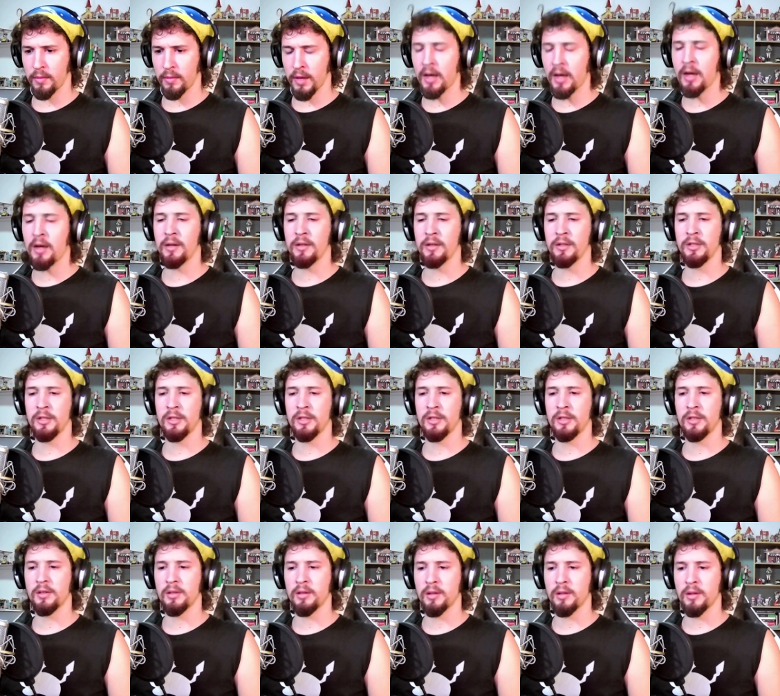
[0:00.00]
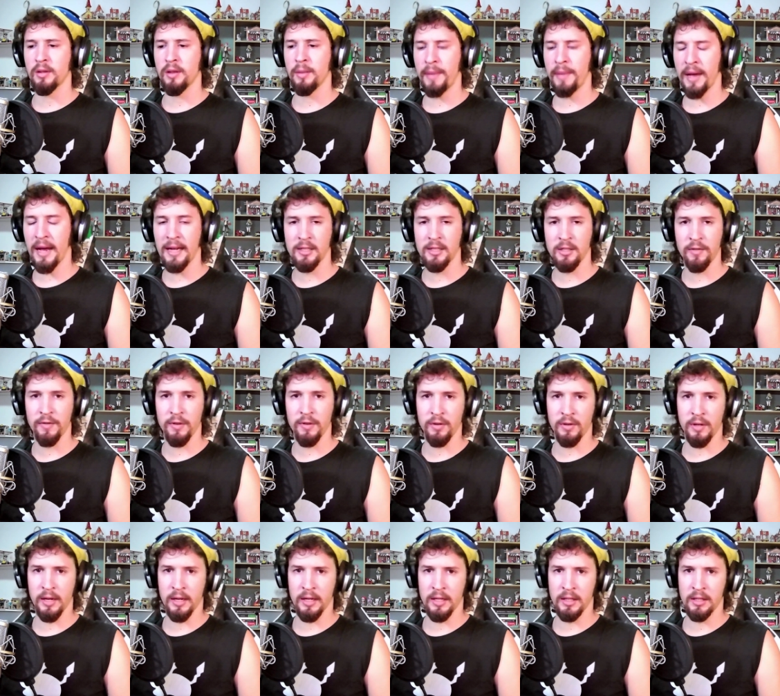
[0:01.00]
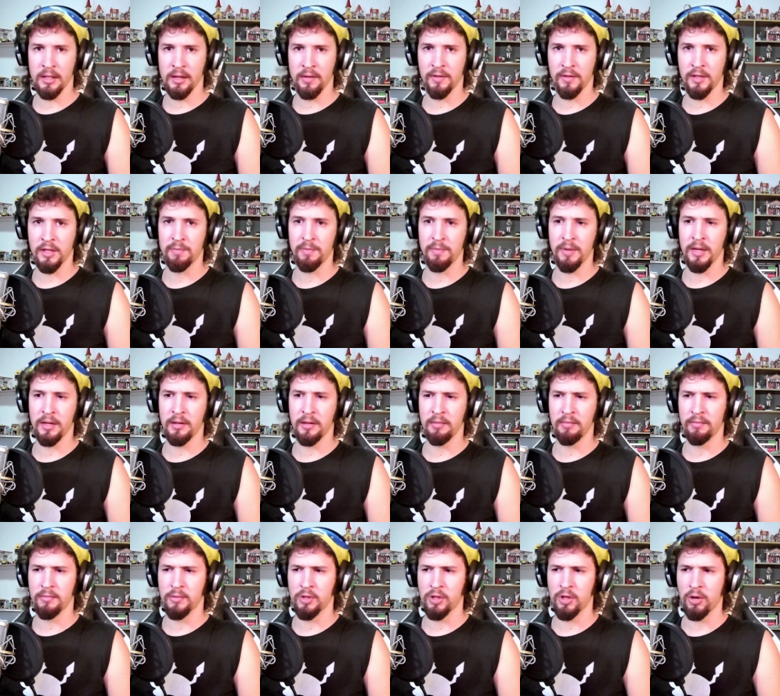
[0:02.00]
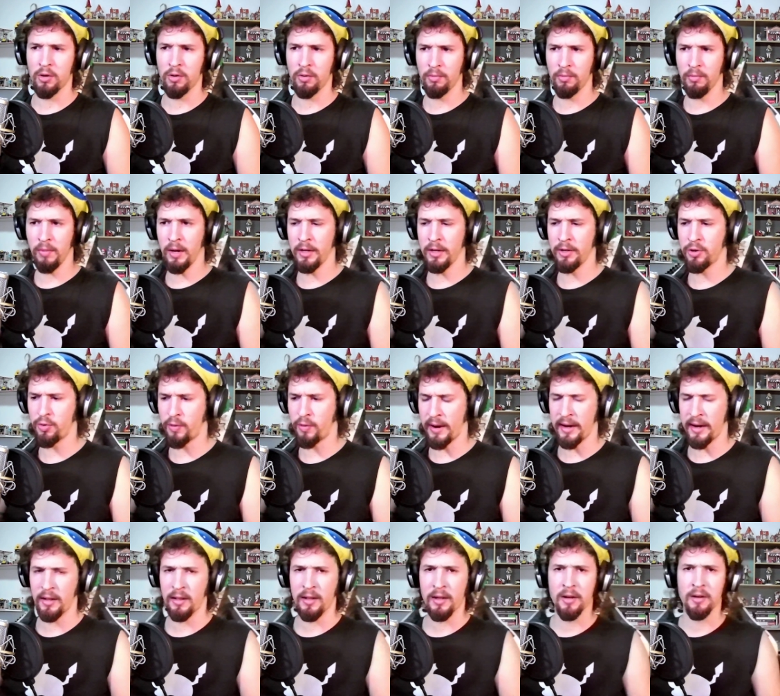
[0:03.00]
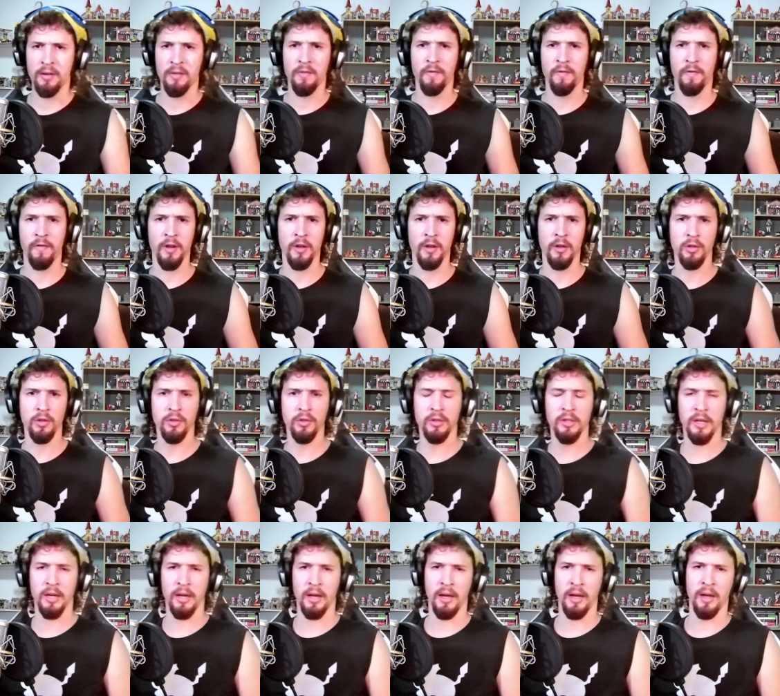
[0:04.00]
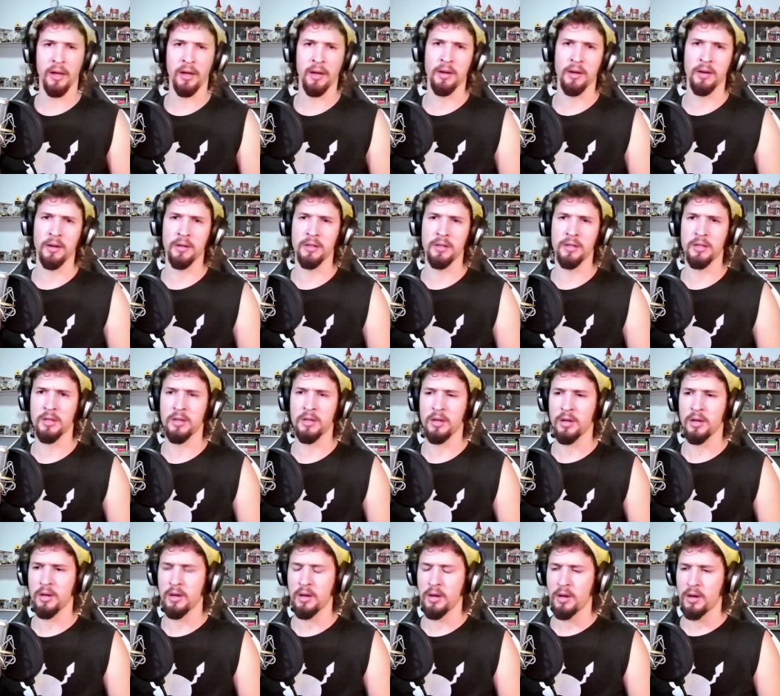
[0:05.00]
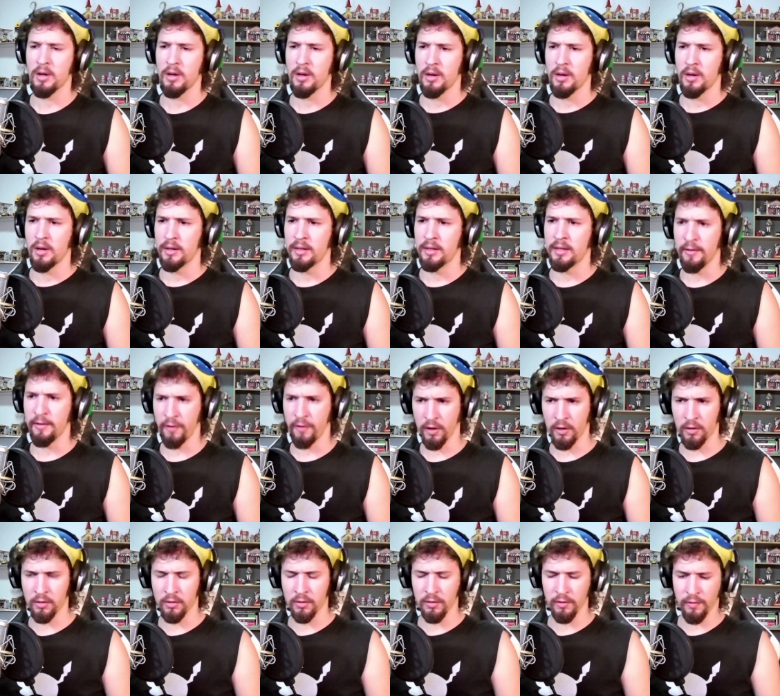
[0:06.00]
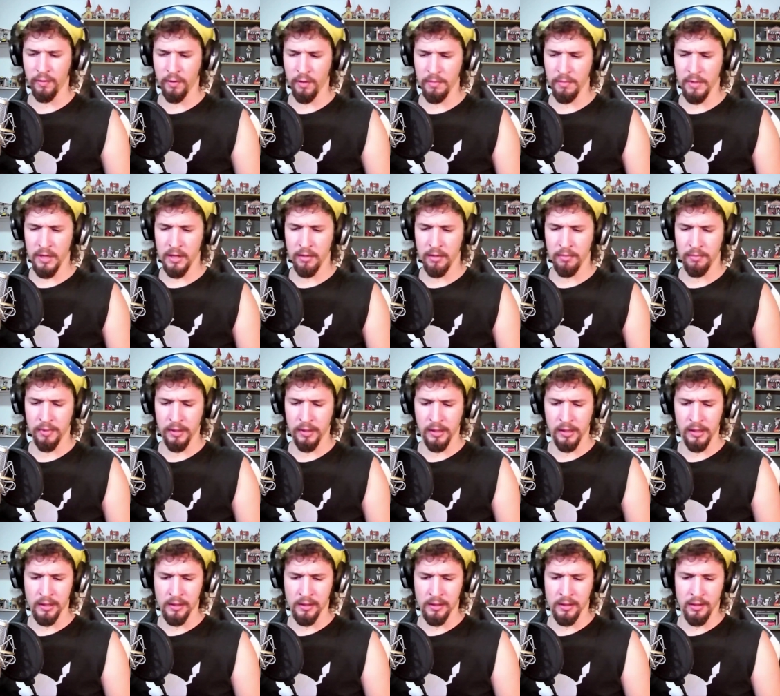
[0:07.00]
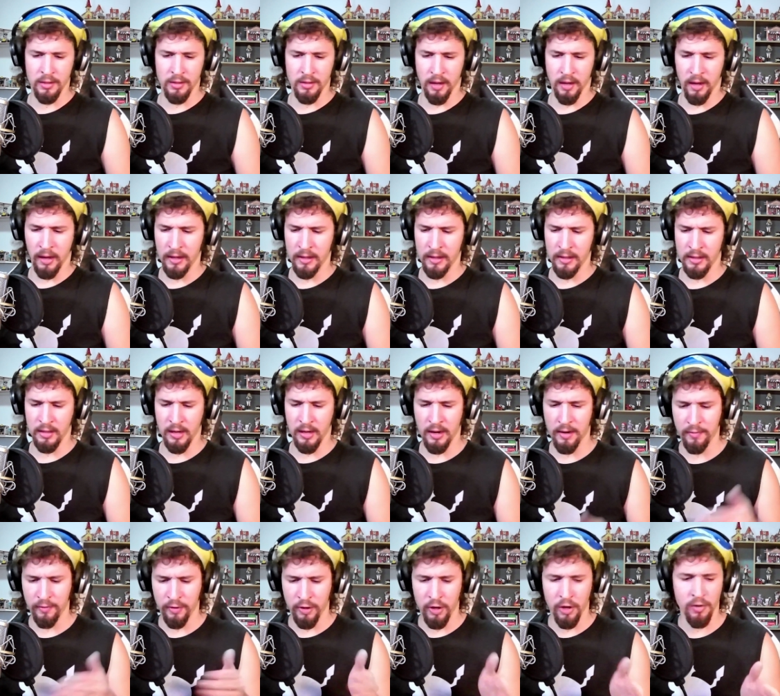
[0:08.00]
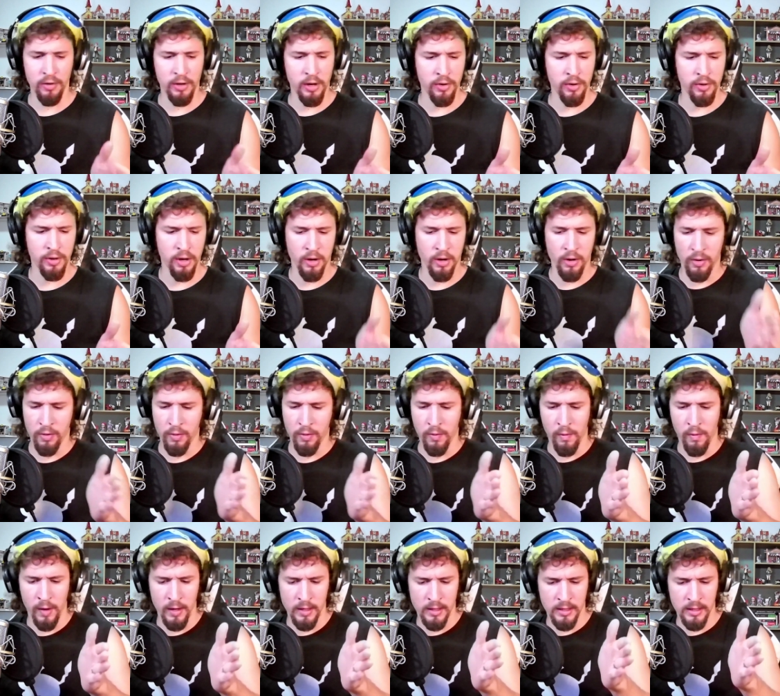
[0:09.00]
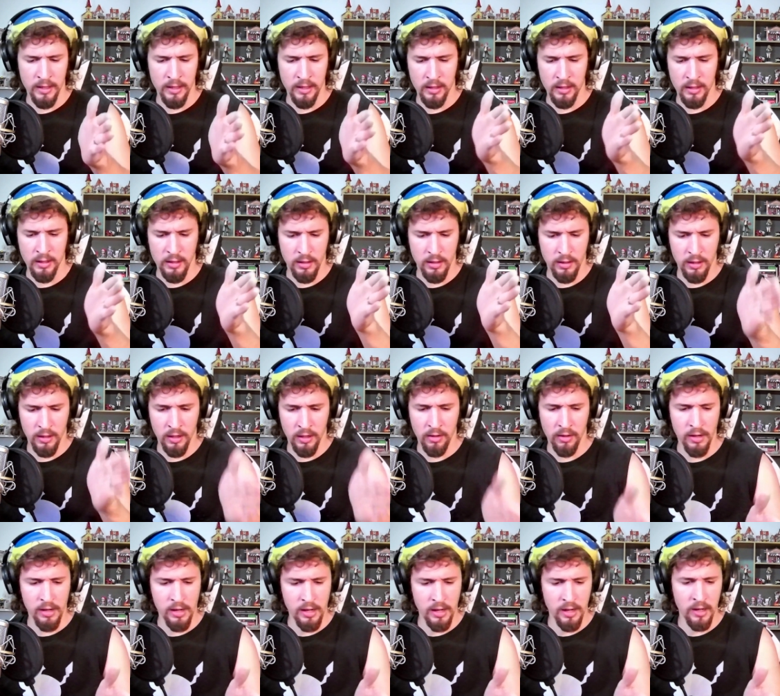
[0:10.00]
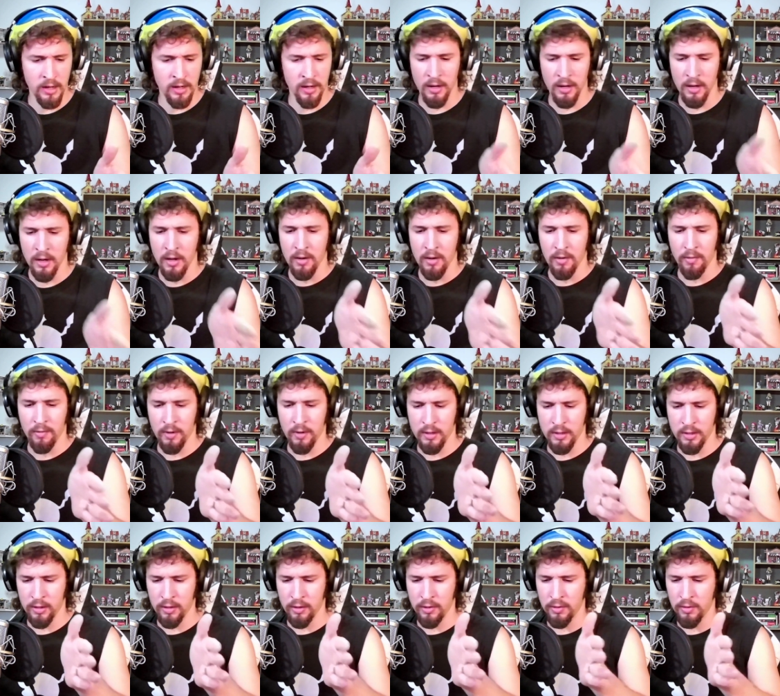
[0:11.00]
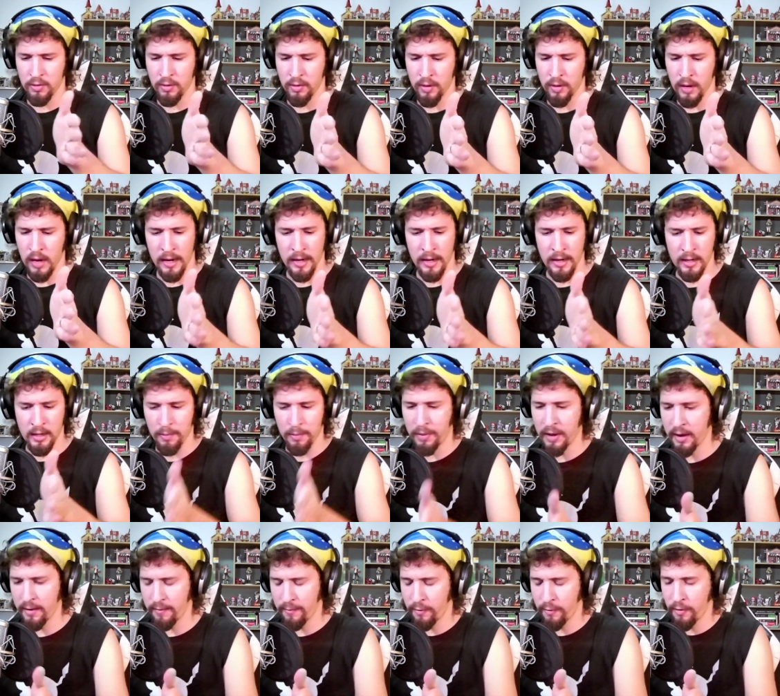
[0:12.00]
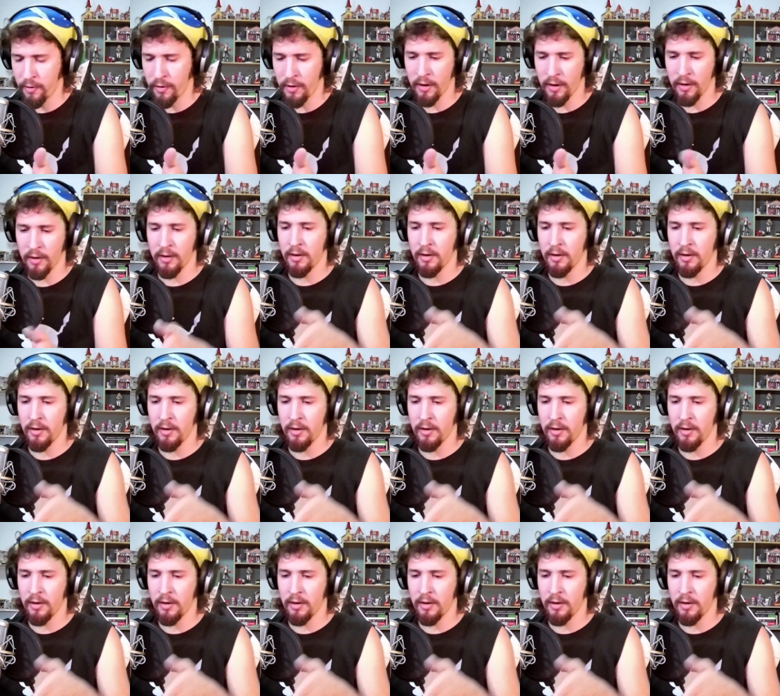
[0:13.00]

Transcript: And the past few days have just been so adrenaline filled and difficult for me because it's kind of go go go what does curie need what do i need to pay for